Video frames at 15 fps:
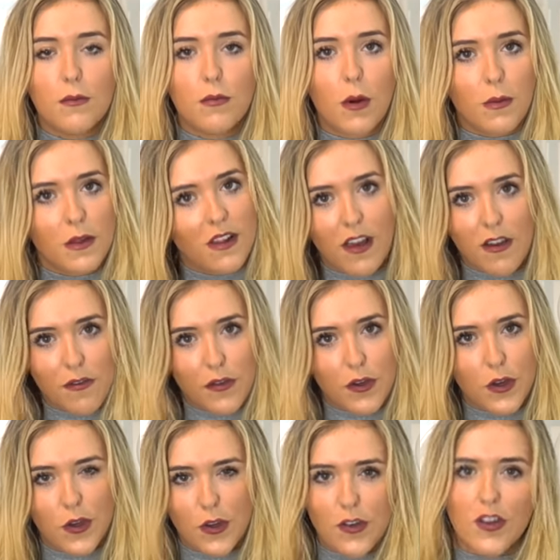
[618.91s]
Probably like
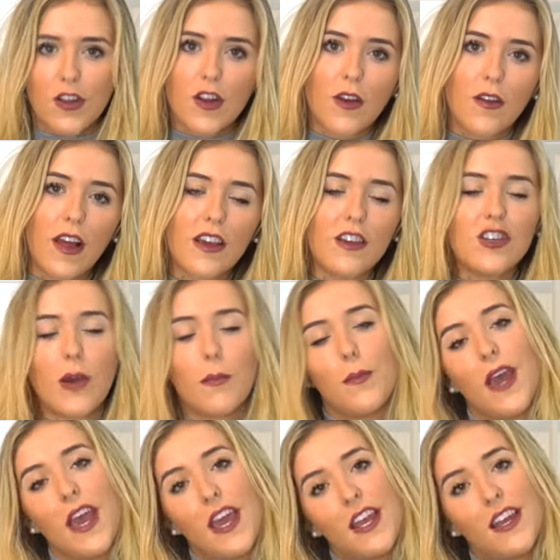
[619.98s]
food, you know, like
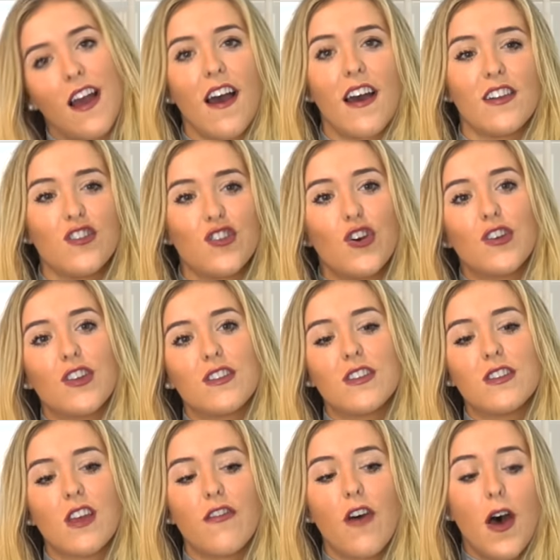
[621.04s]
champagne and chocolates
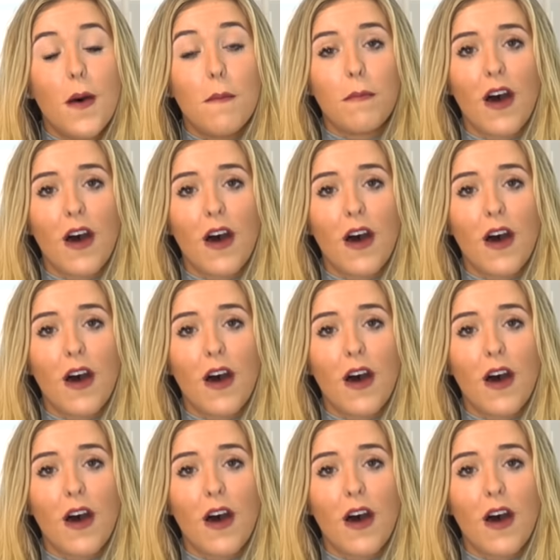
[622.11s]
and stuff.